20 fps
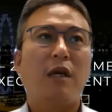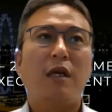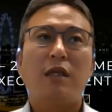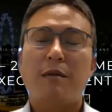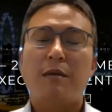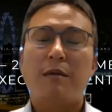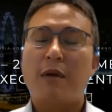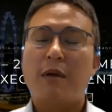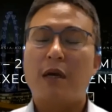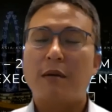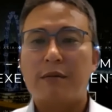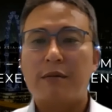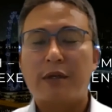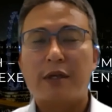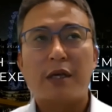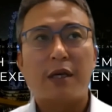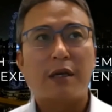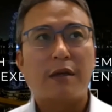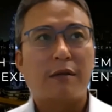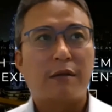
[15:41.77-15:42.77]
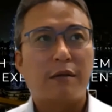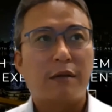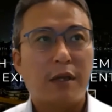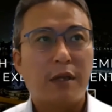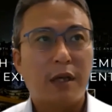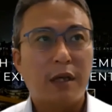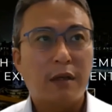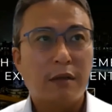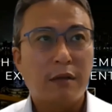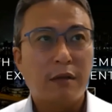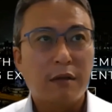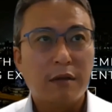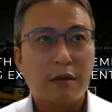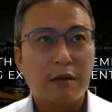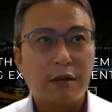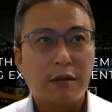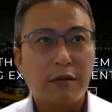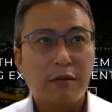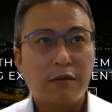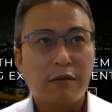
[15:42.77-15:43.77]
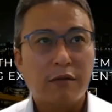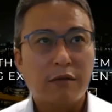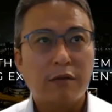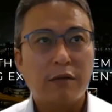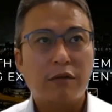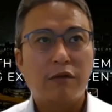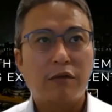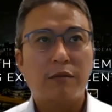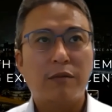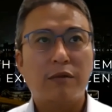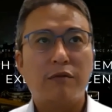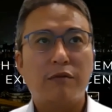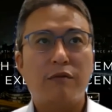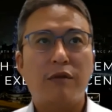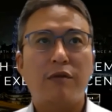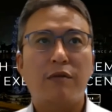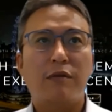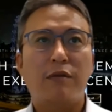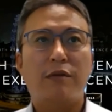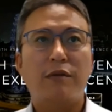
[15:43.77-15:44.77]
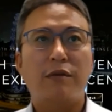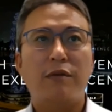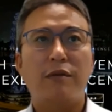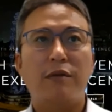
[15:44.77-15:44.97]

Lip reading: development science and technology through the human resource,